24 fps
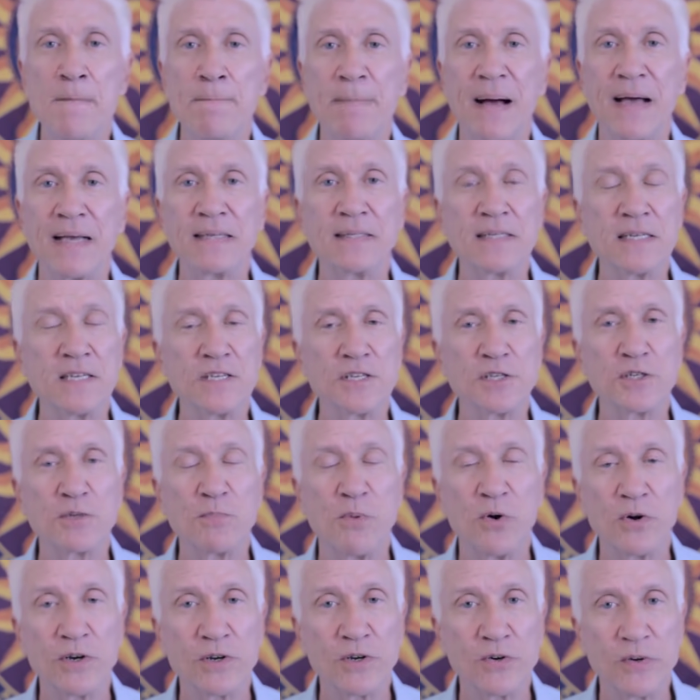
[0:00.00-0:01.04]
Pisces is
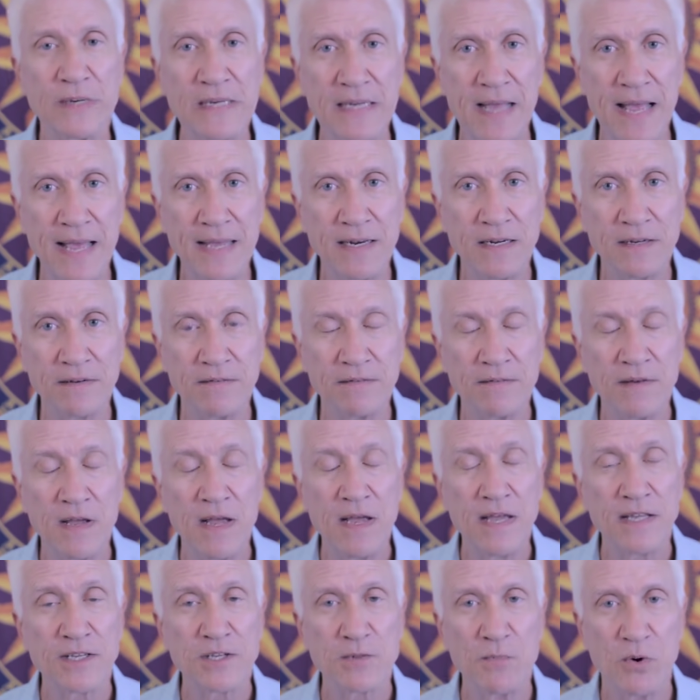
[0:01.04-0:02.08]
more creative.
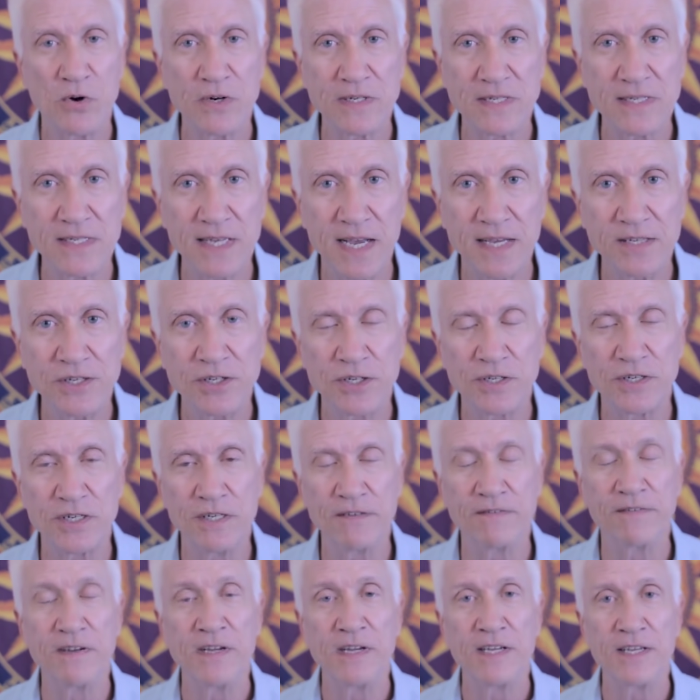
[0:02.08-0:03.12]
It's more
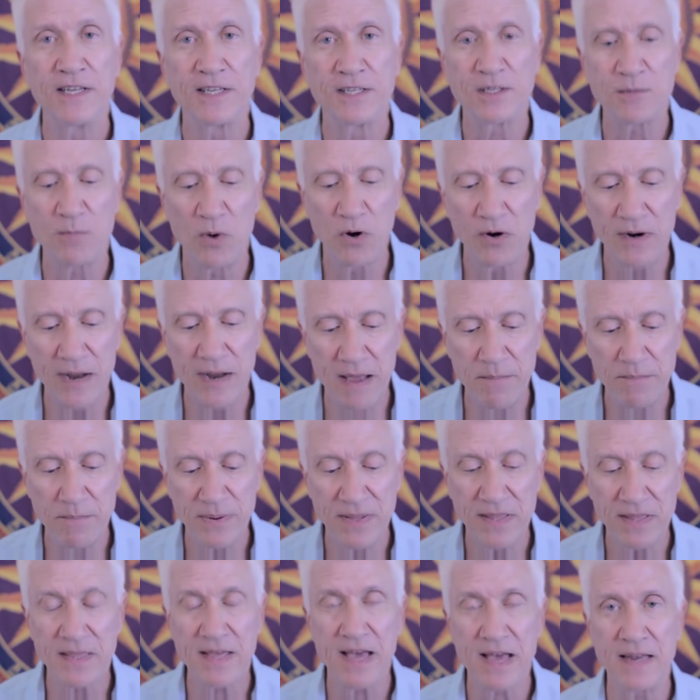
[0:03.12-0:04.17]
sensitive. It's more
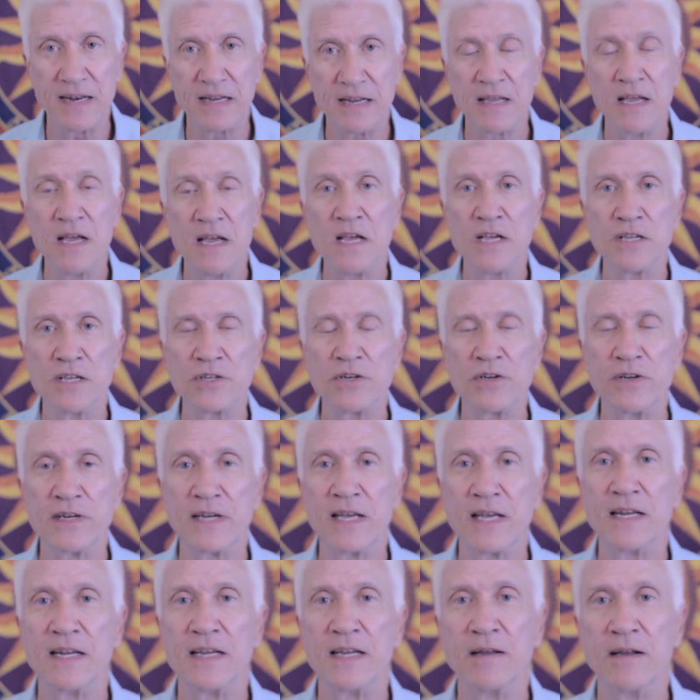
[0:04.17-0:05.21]
empathetic. So you're
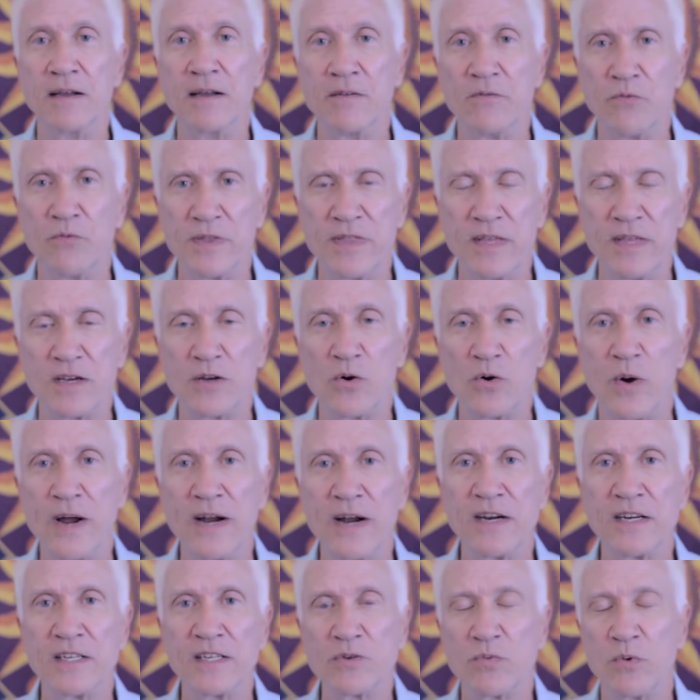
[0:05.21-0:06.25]
getting, with the
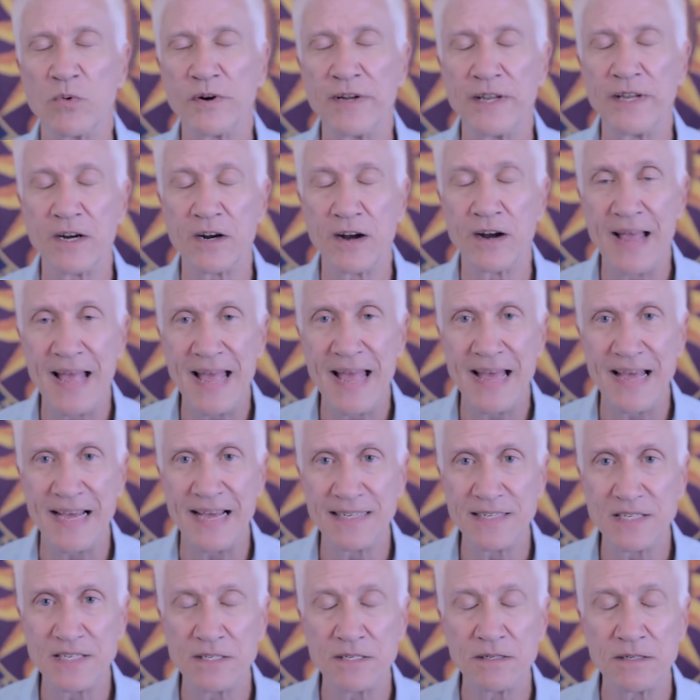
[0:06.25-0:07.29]
Aquarius, we're in our
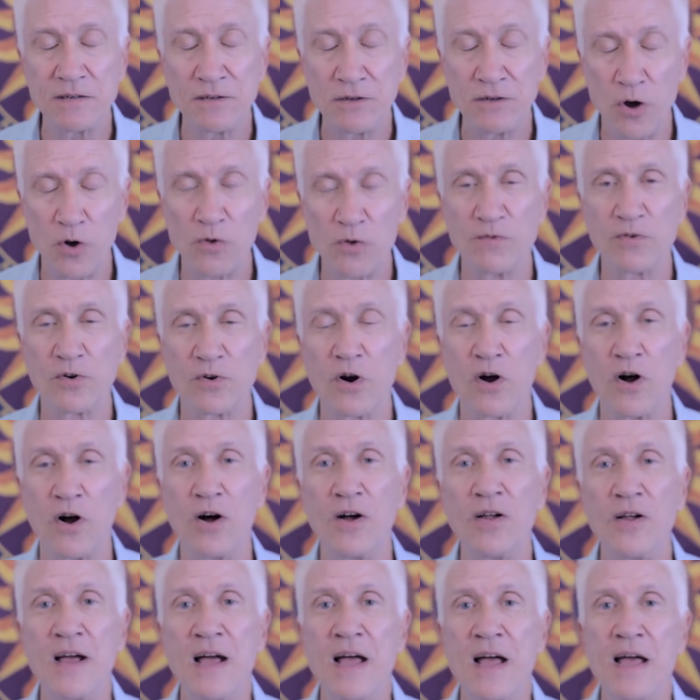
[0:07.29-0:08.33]
heads
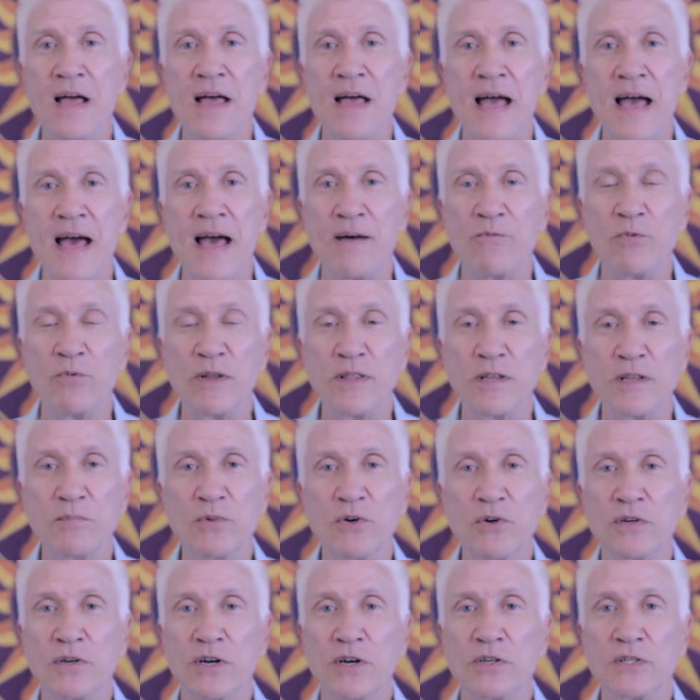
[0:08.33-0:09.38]
overall. And when the
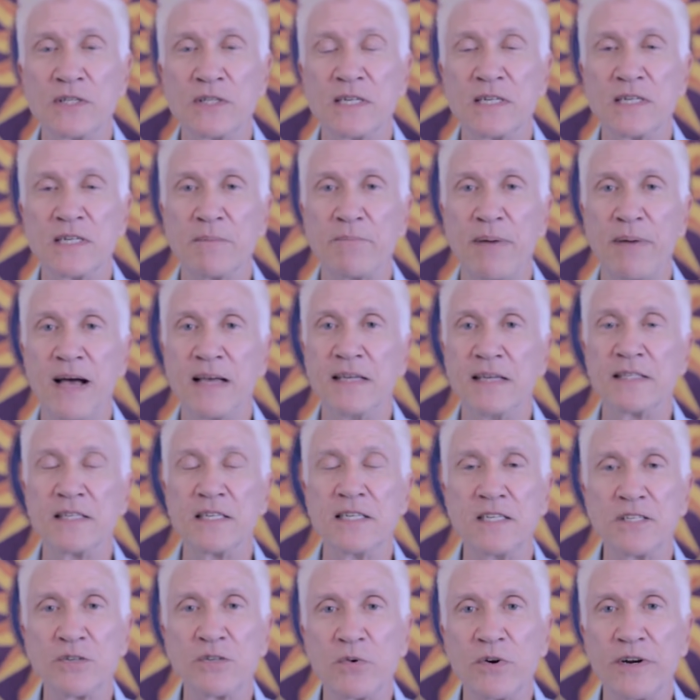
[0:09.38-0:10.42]
moon goes into
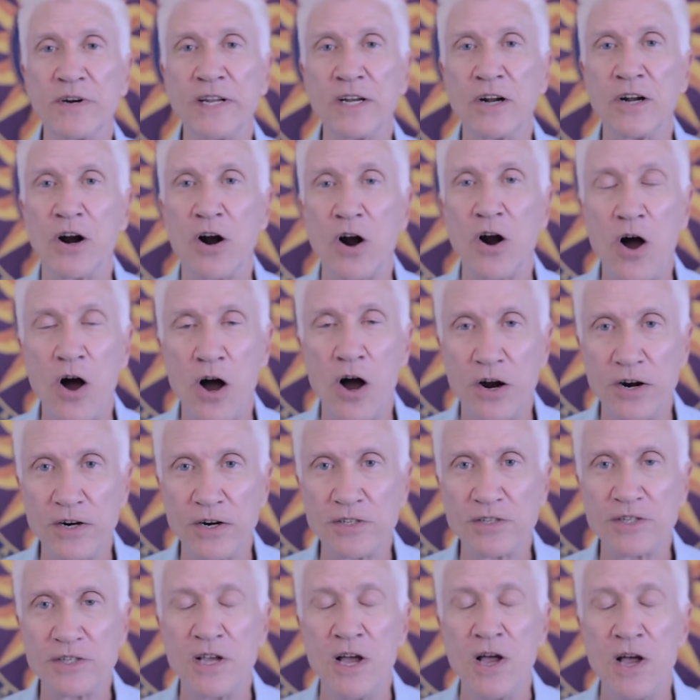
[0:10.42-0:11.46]
Pisces, we're in our
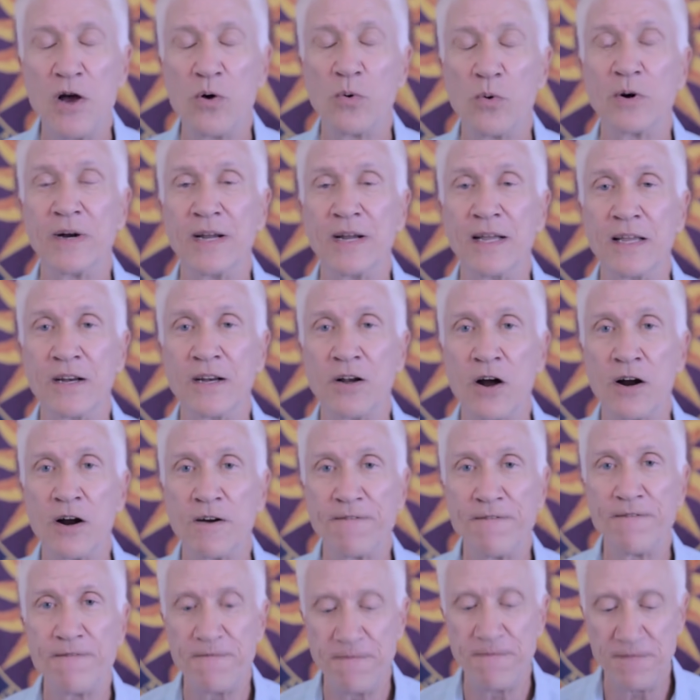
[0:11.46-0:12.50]
hearts. We're in our
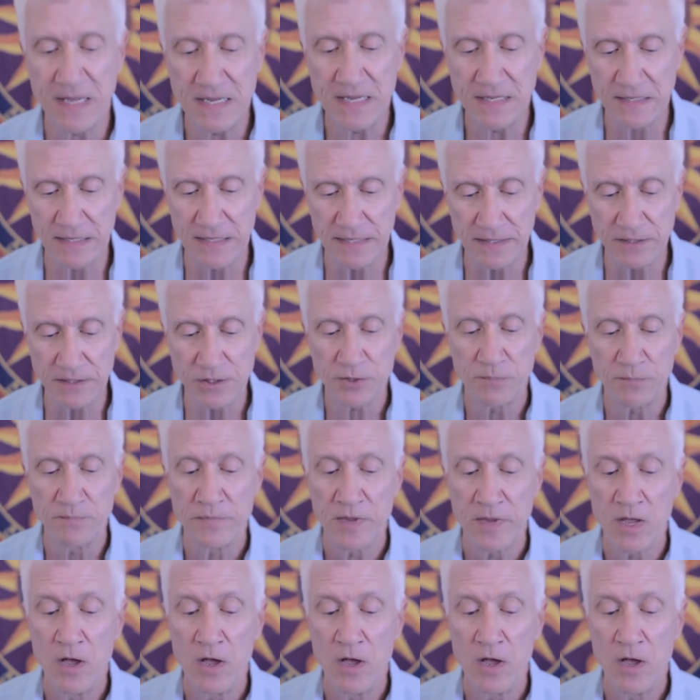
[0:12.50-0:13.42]
feelings.